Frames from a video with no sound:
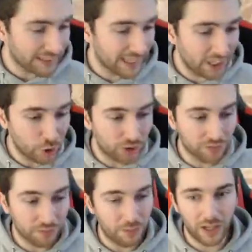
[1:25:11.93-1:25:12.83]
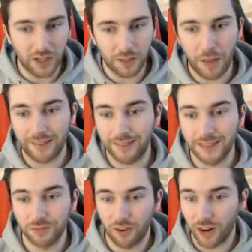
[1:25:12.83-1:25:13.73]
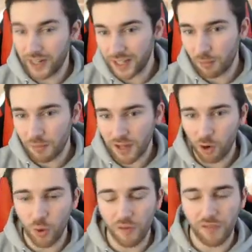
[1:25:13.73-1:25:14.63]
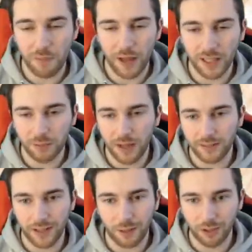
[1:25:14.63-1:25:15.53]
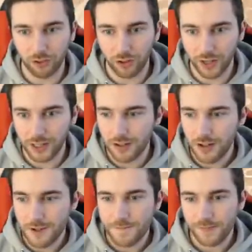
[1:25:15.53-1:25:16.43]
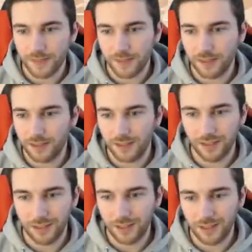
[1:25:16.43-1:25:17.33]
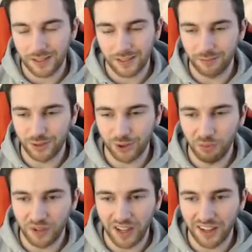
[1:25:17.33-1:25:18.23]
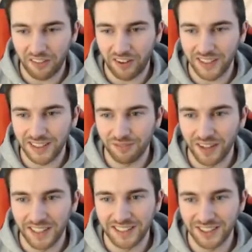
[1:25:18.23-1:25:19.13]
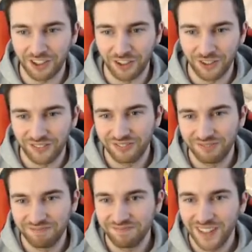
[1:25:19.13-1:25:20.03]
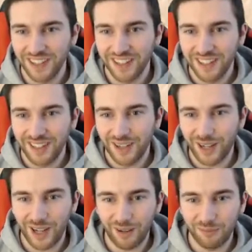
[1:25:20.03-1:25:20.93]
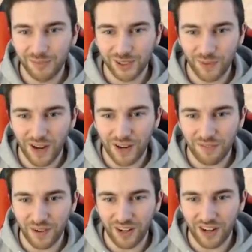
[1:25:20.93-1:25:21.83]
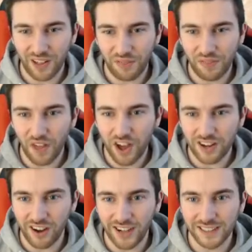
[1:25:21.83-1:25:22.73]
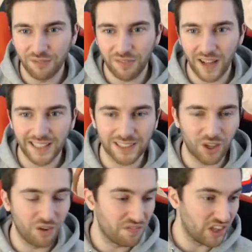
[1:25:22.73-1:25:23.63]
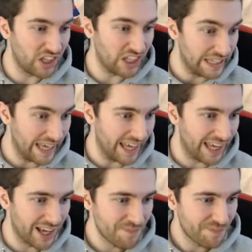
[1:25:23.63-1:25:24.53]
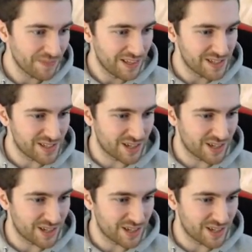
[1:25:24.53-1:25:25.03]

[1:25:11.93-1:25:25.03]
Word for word: steady shooter from a, a pack this Friday when we get a Hall of Fame badge pack, that'd be great. I'm sure we'll get another Ice in Veins, though. I'm um, just waiting for uh, our third Ice in Veins of the year to